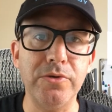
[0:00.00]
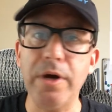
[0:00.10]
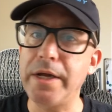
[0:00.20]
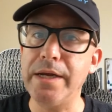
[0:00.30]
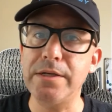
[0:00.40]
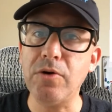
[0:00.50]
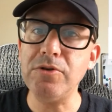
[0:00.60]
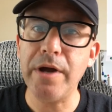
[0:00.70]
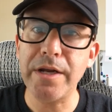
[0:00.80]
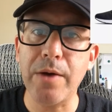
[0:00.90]
again, it's
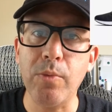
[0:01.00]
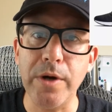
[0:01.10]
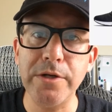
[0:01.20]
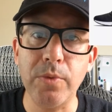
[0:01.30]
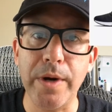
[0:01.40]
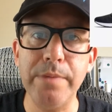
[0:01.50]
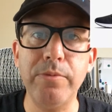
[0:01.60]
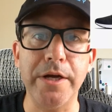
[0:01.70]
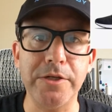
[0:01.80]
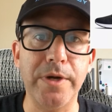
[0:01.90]
also at that $120
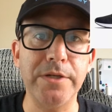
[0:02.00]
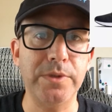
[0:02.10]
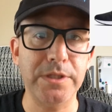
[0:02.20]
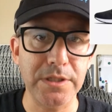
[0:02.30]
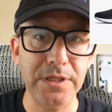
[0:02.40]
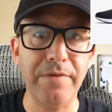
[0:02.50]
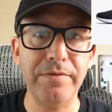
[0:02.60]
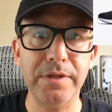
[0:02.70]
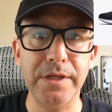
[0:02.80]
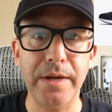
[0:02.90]
price range, which is definitely,